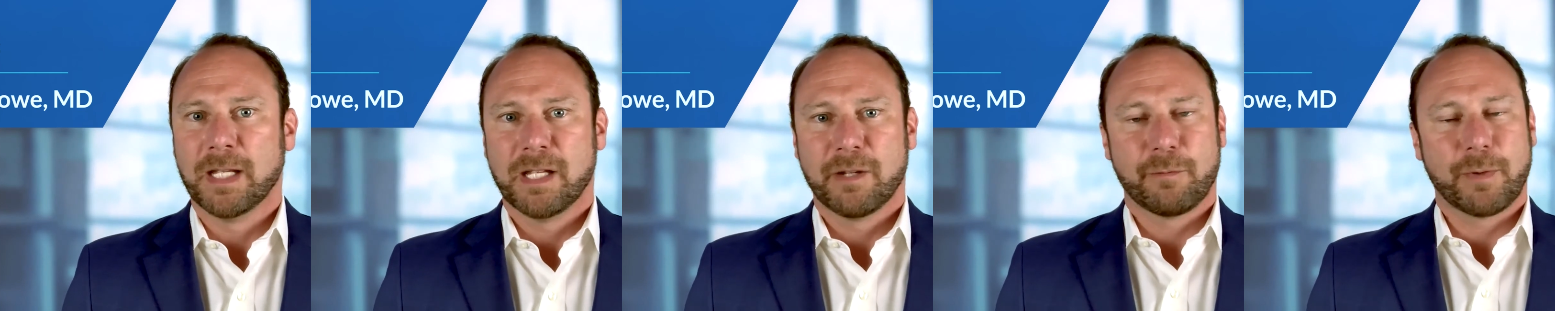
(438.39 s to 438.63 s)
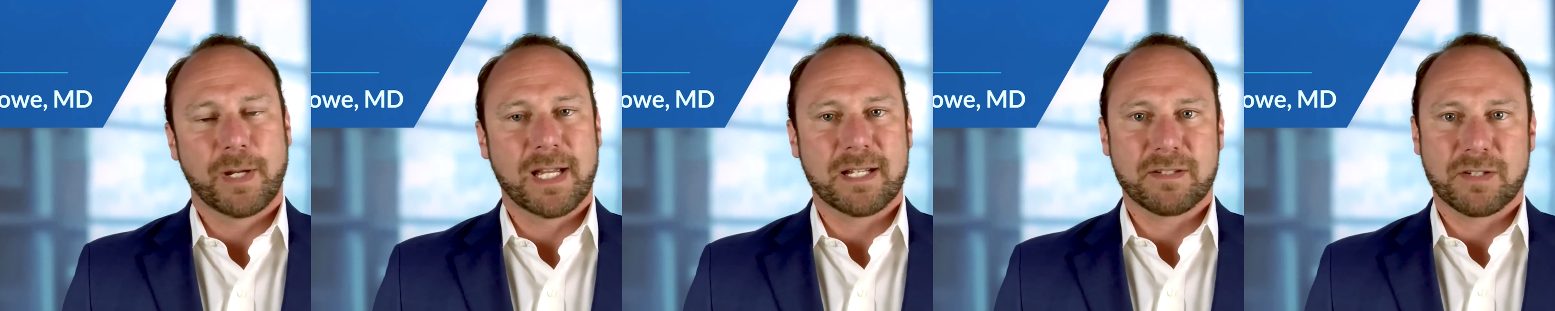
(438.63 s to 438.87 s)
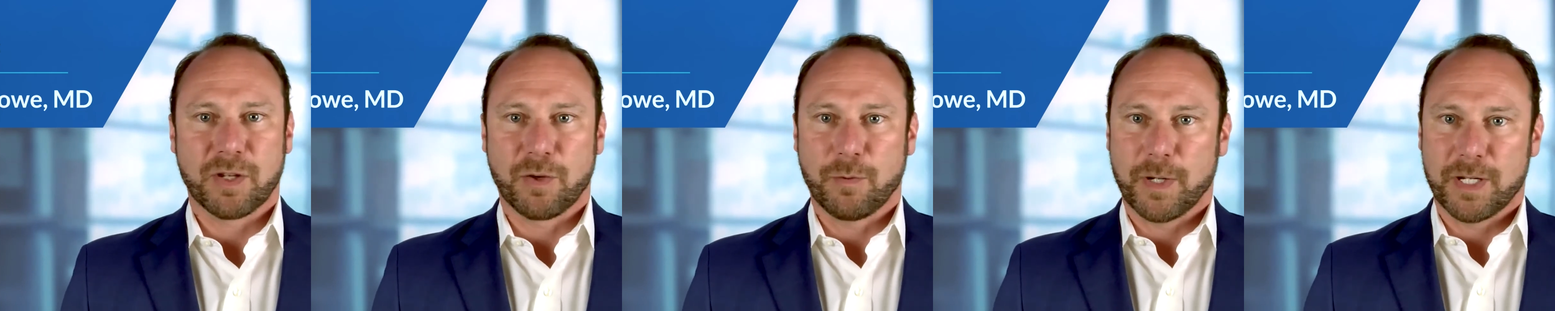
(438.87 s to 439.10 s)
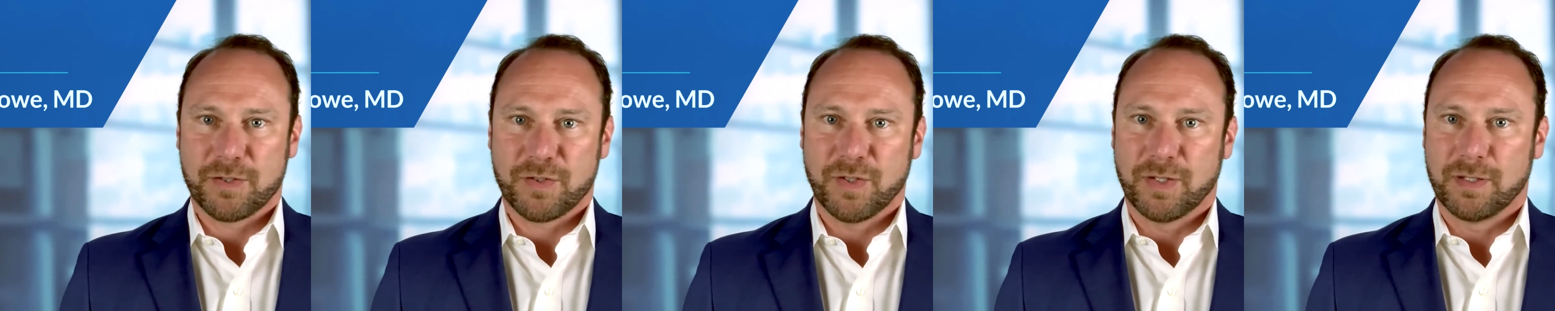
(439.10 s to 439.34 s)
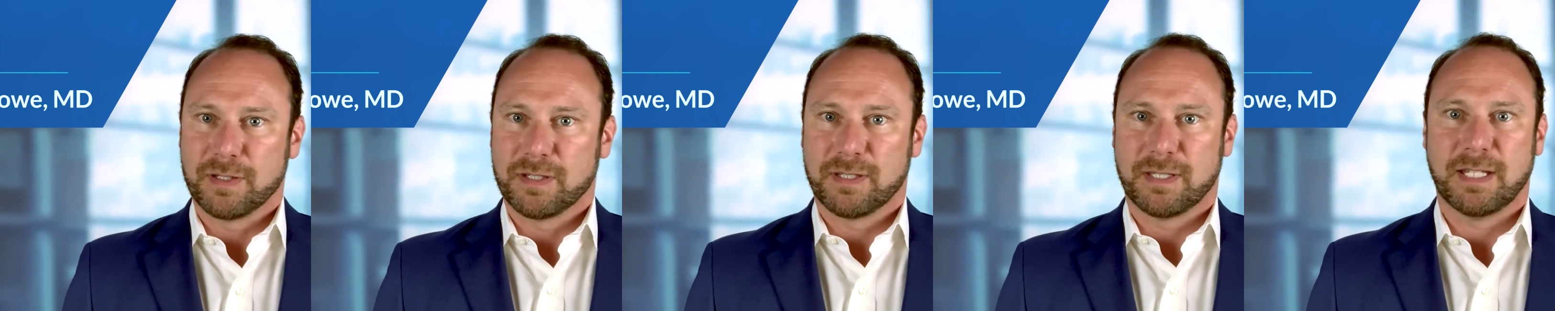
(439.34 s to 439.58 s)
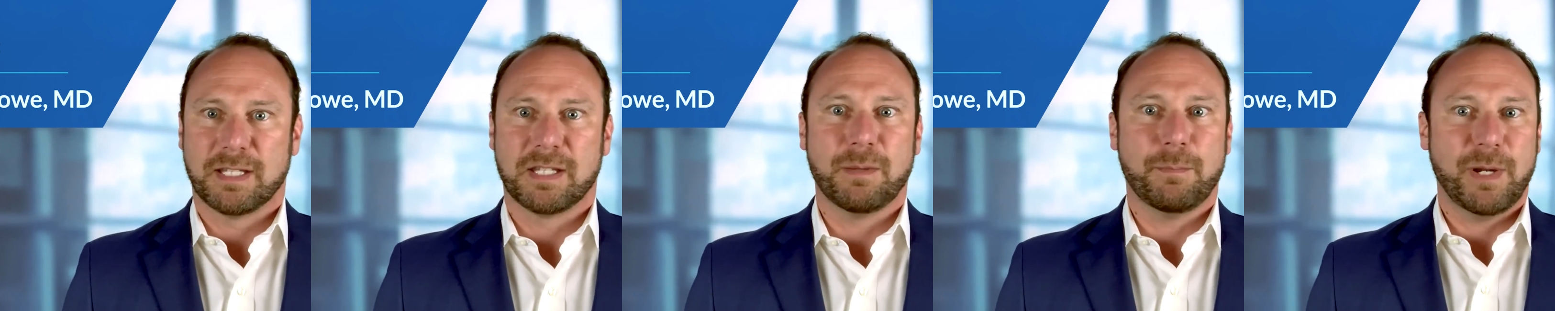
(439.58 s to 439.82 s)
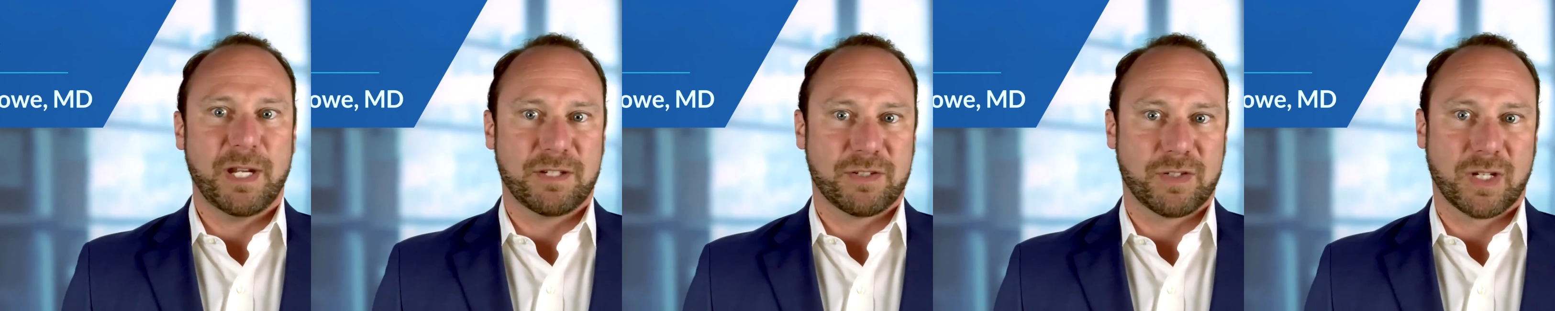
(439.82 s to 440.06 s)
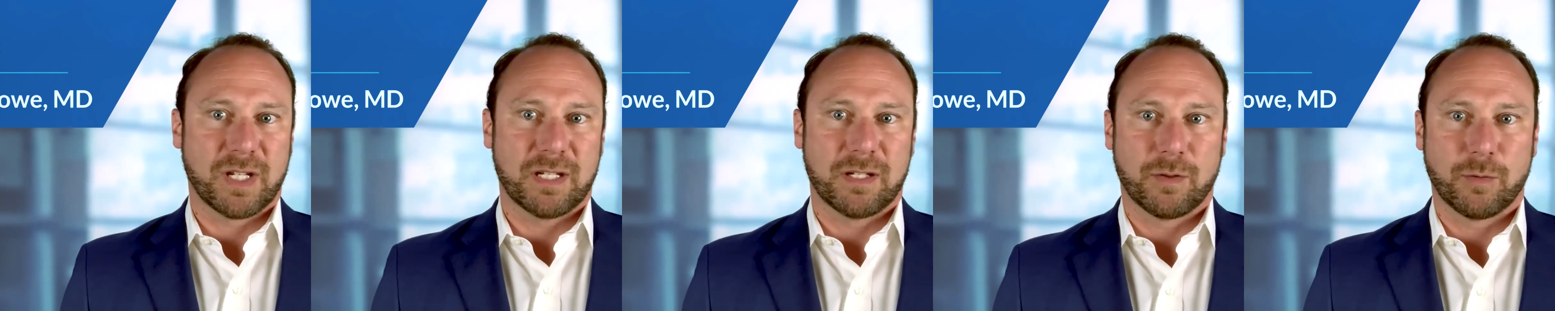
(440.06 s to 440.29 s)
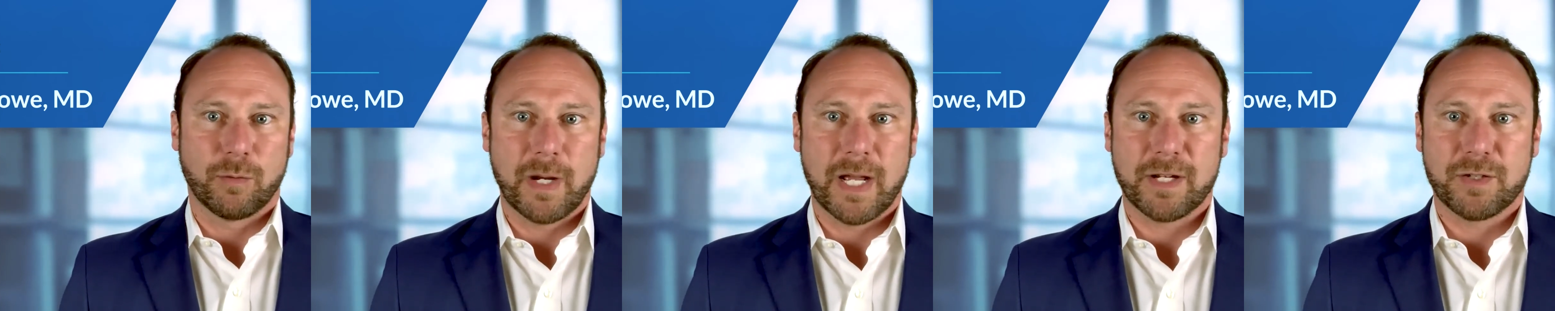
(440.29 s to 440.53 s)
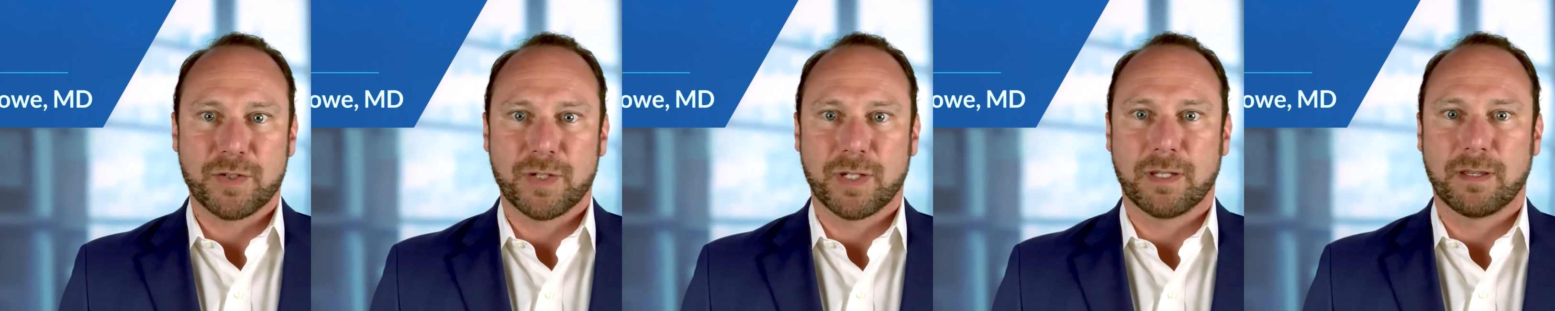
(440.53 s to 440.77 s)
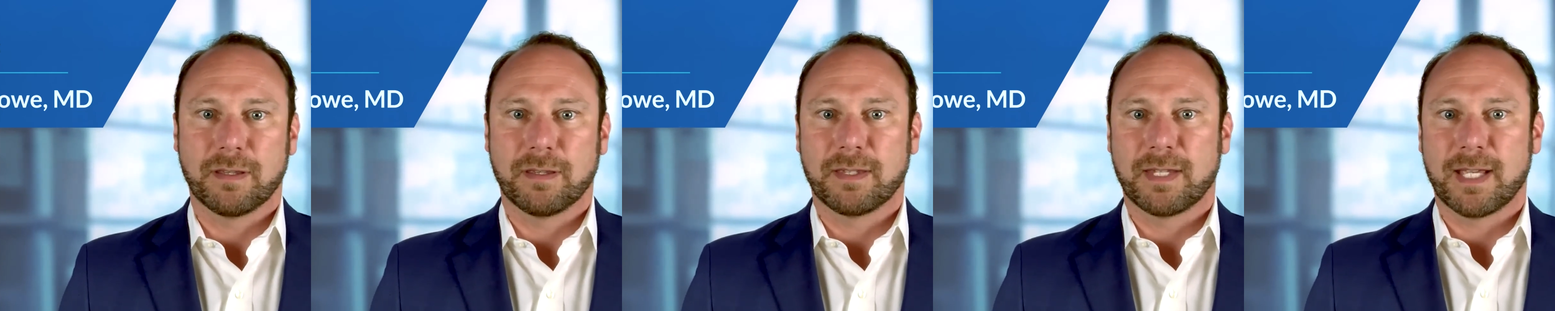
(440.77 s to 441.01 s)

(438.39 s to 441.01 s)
If we ask the question, did the patient get an erection?